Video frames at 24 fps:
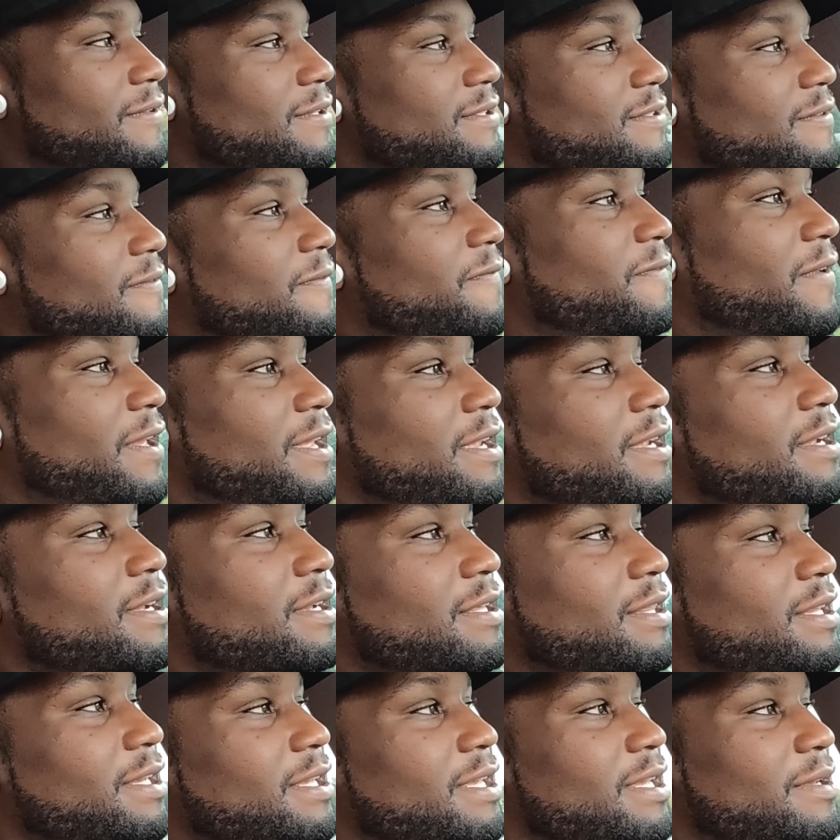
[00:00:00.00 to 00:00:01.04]
It's a faint
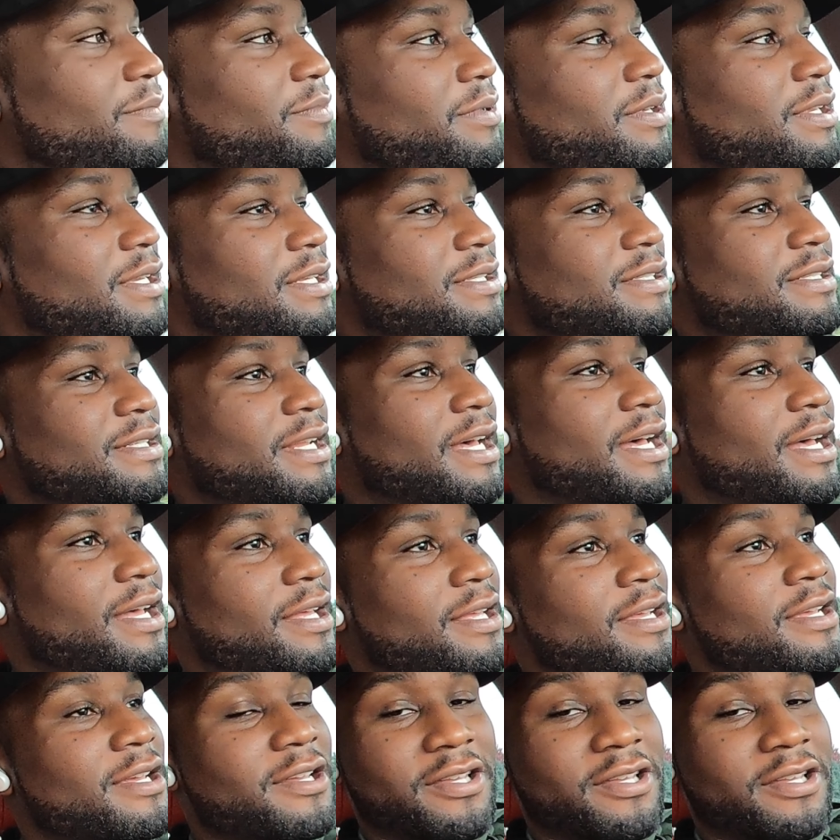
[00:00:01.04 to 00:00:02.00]
clicking, but it's not.